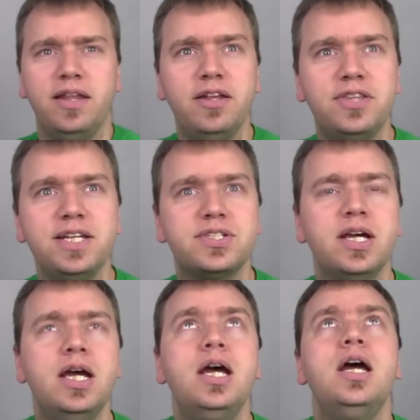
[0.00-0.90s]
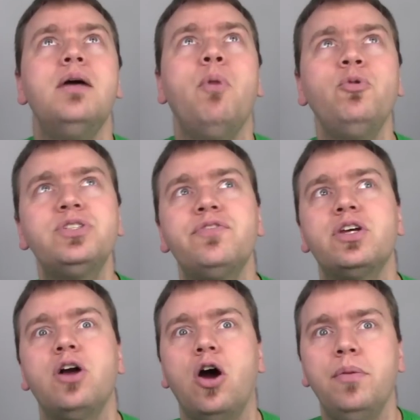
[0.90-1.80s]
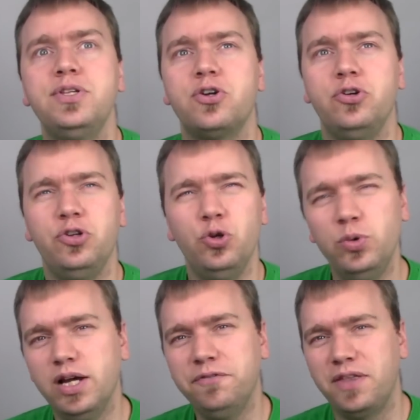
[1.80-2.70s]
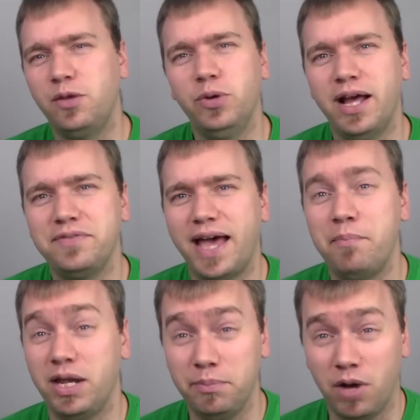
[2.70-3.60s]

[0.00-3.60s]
The thing is, most of the armies are new enough that they wouldn't have to add many